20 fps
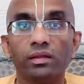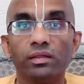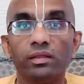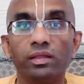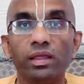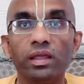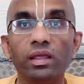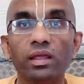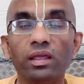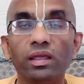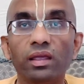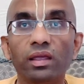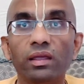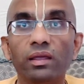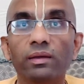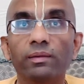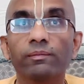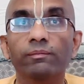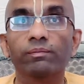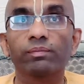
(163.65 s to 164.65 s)

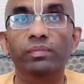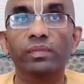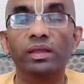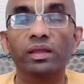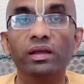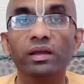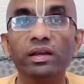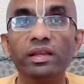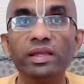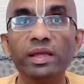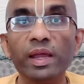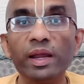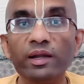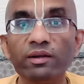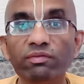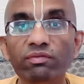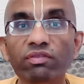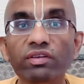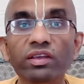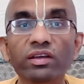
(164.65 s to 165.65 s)
They
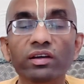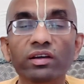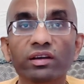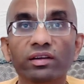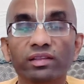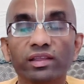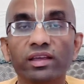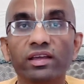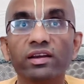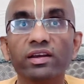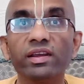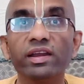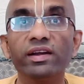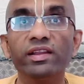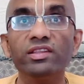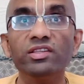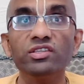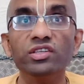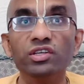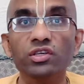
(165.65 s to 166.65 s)
create fear, they create
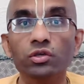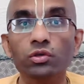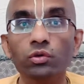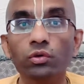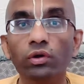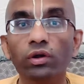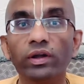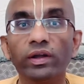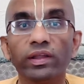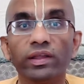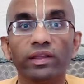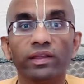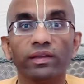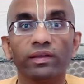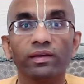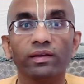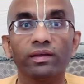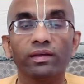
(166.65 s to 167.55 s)
insecurity.